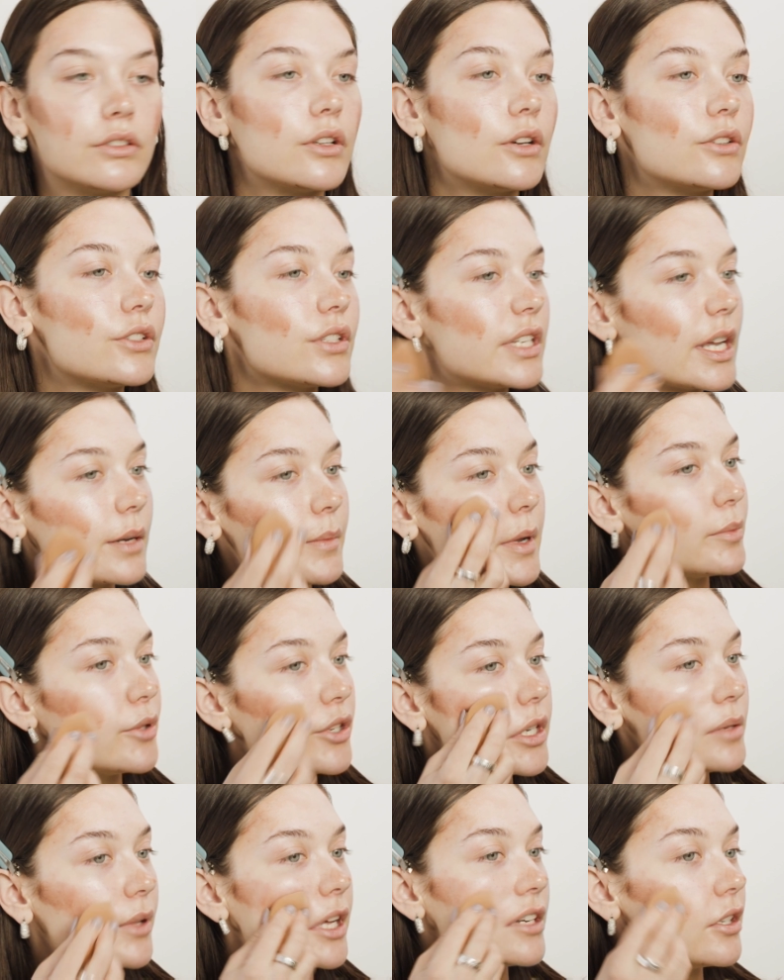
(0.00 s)
So I'll just take my
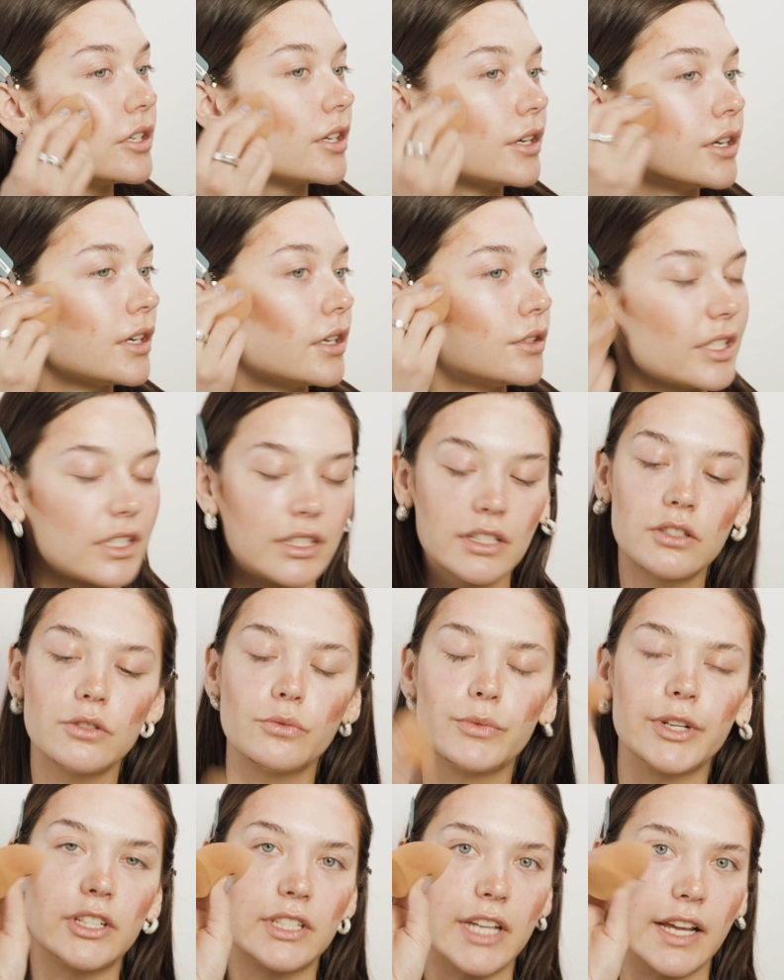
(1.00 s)
beauty blender. This is the
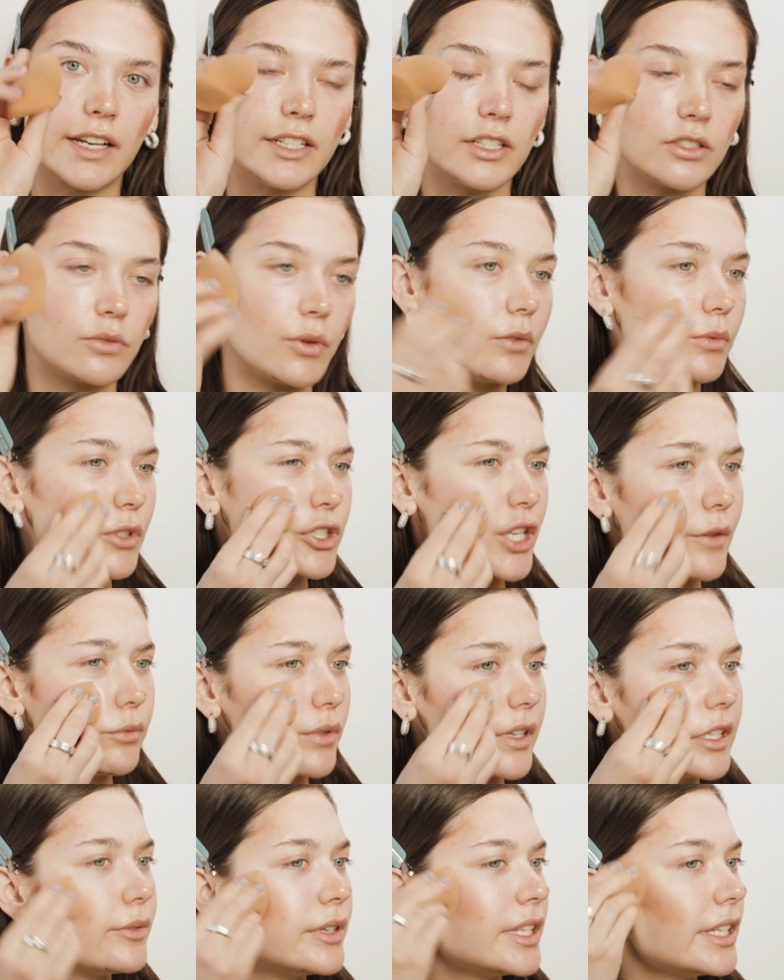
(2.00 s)
Real Techniques one, which I
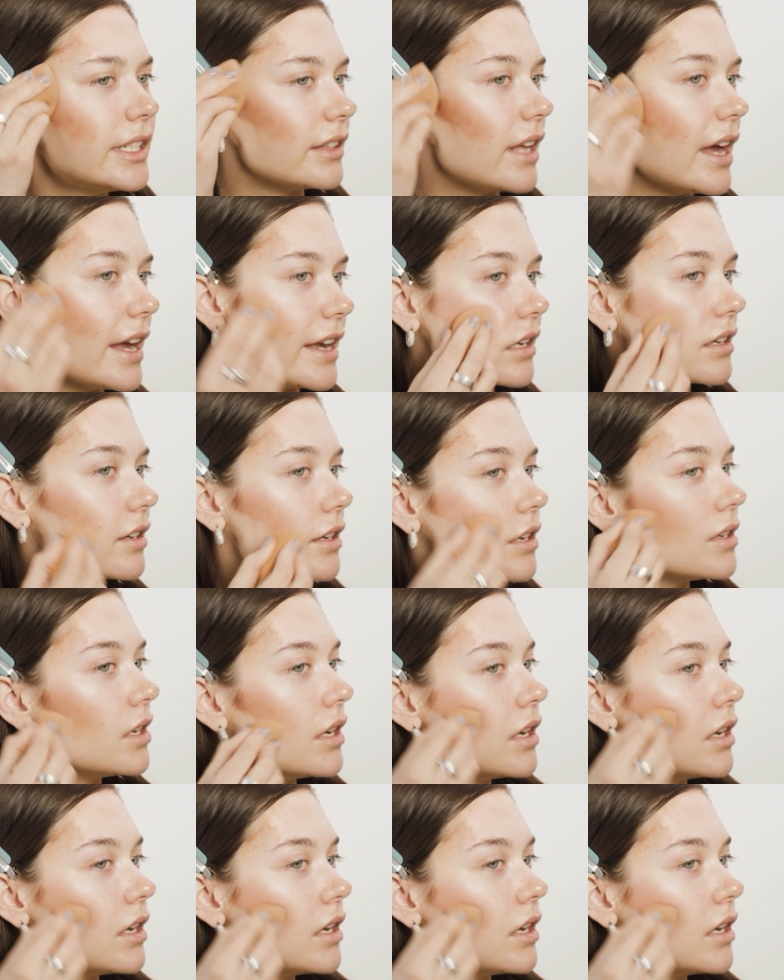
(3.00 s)
really, really like.